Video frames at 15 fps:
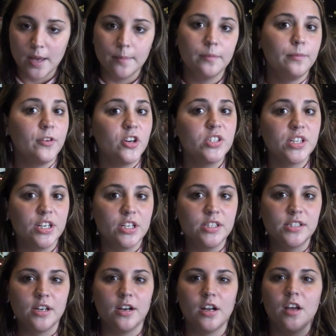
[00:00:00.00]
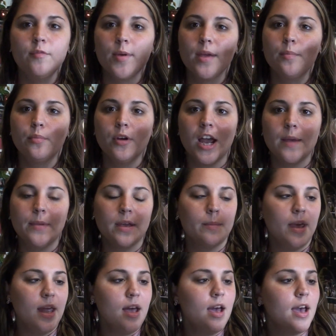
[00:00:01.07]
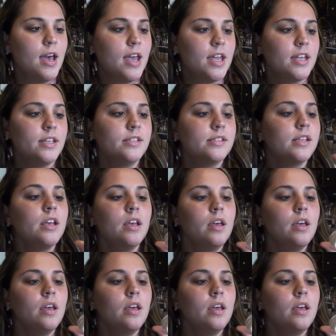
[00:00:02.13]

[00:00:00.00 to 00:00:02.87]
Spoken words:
I'm first going to start off by priming my eyes.